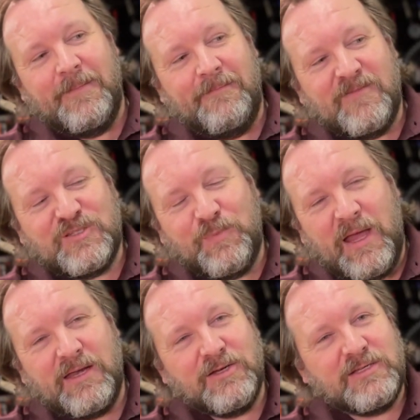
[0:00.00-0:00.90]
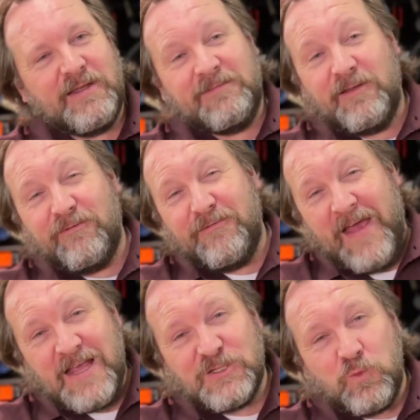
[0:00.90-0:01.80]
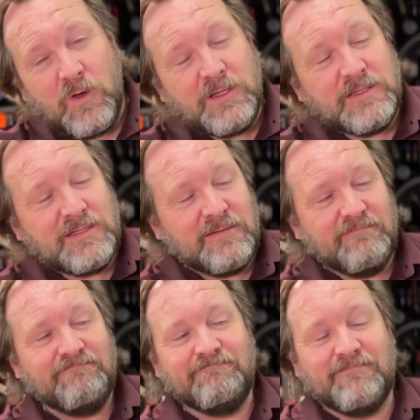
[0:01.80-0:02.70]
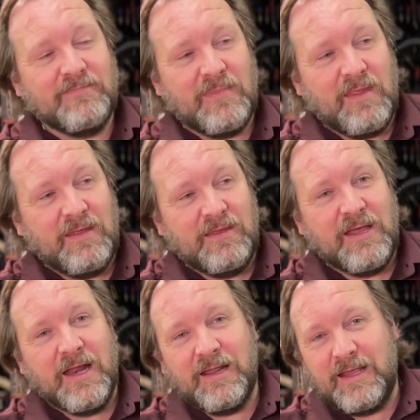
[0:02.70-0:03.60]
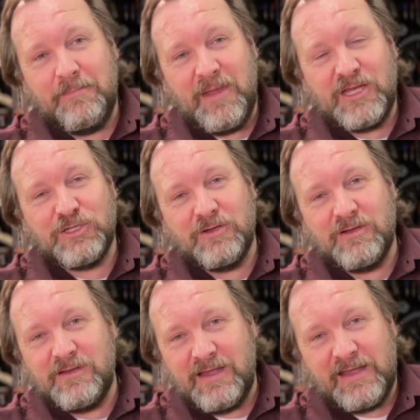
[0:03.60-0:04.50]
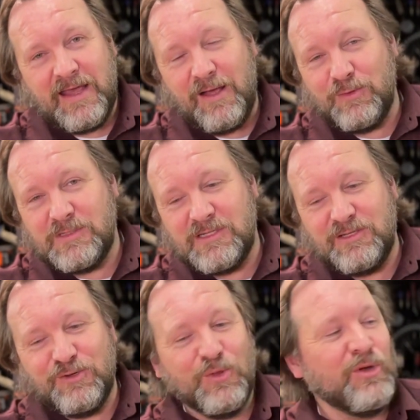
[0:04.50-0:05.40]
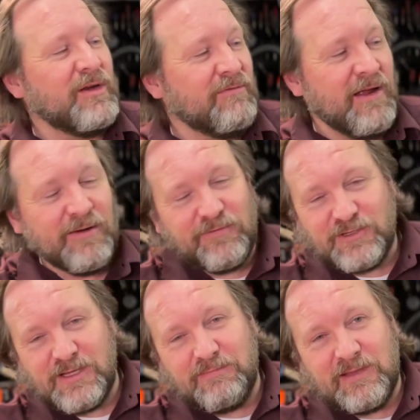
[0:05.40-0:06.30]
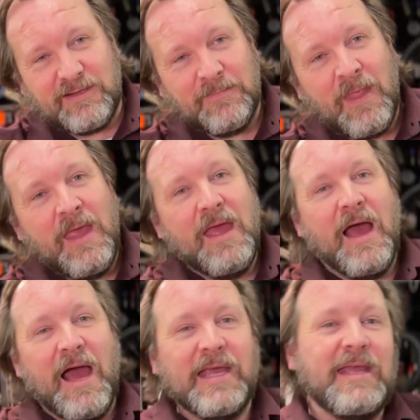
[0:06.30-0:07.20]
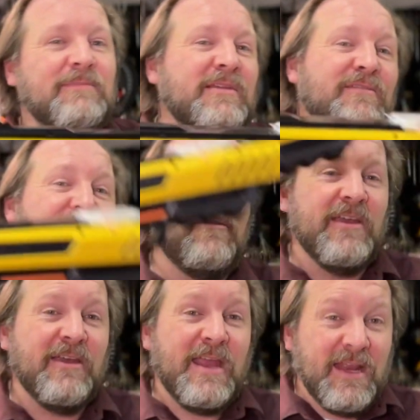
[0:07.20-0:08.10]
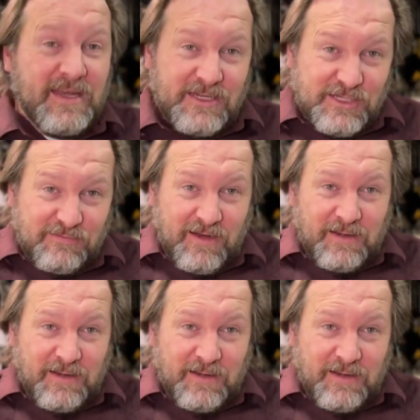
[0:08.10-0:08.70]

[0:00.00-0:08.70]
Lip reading: spiders, if they're fast ones, you got to make sure it counts and you're looking around for something. I keep this very handy just right